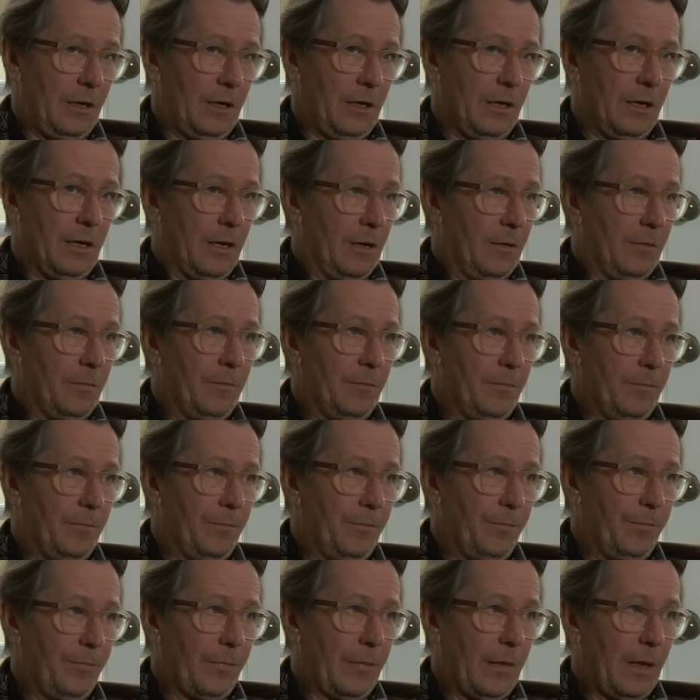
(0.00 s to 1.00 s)
Um,
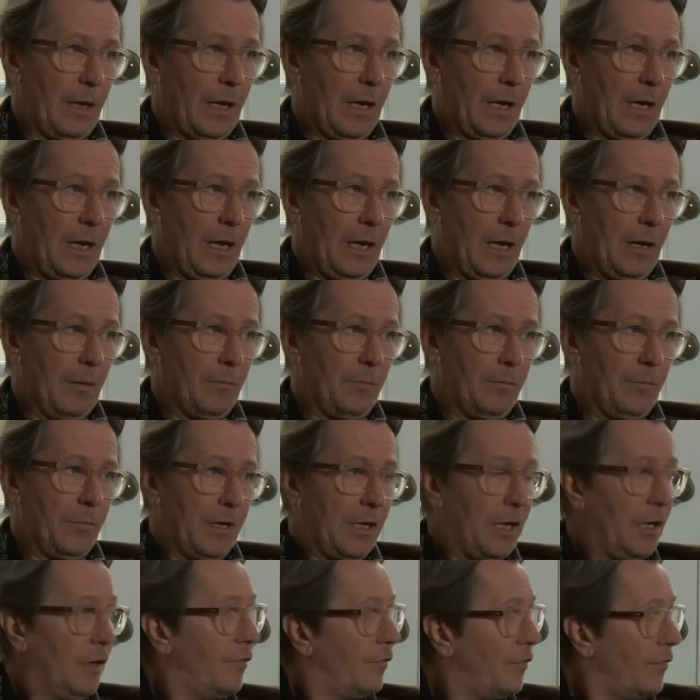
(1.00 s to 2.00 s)

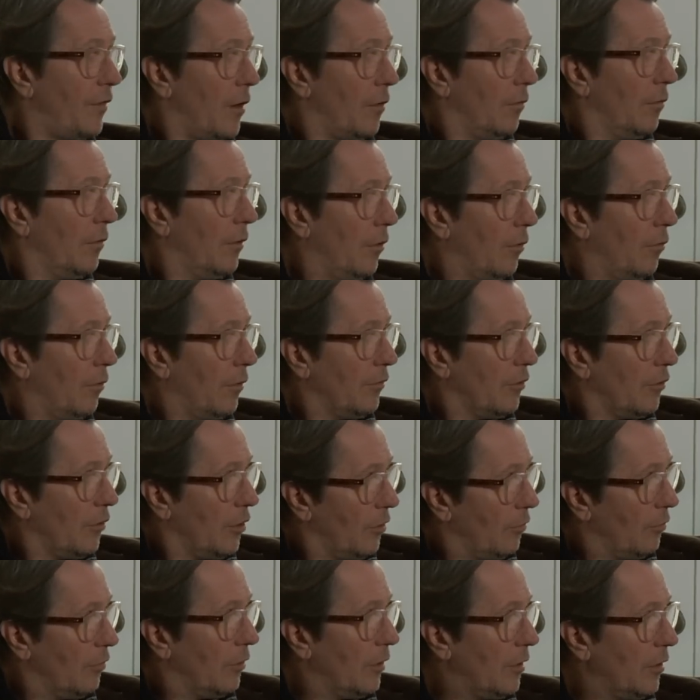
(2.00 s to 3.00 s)
but he felt or
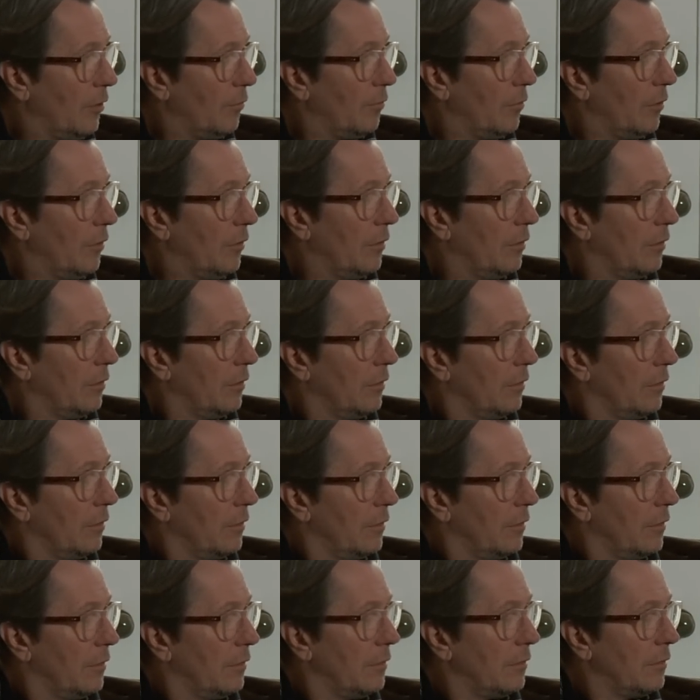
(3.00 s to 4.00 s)
knew that it would
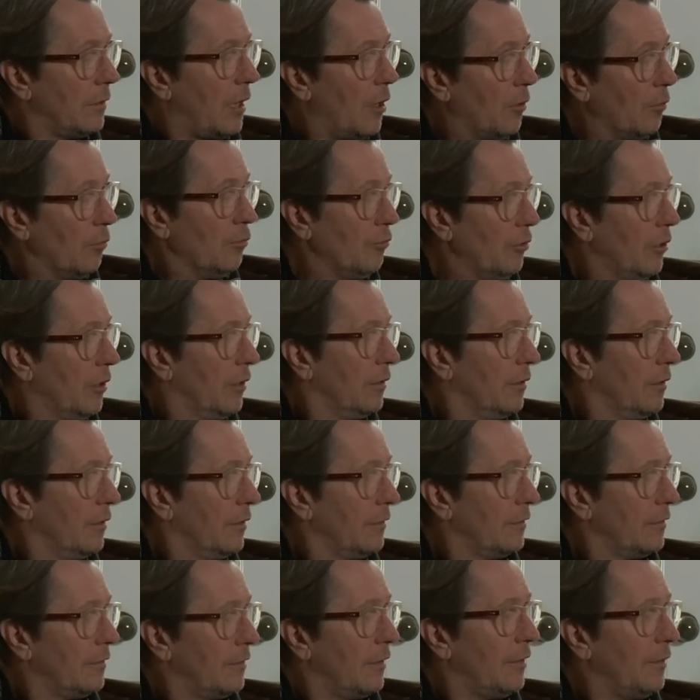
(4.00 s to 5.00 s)
hold,
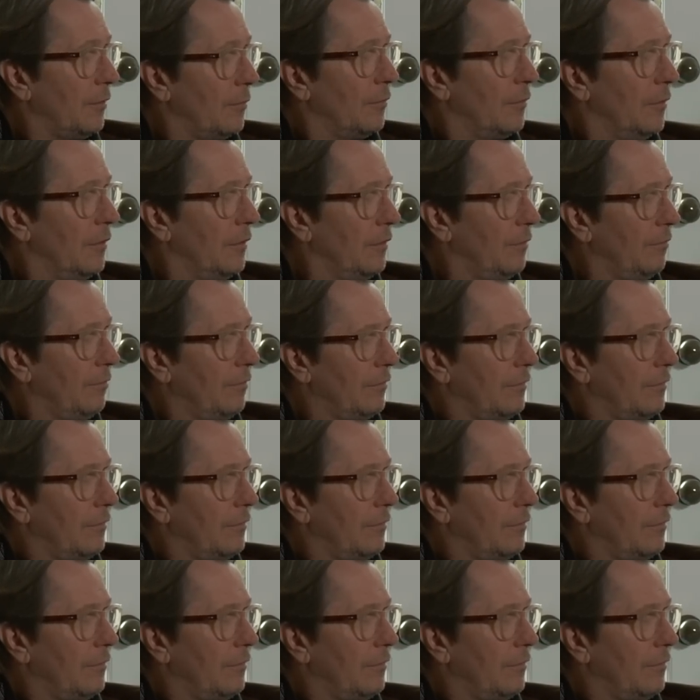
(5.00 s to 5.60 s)
that it would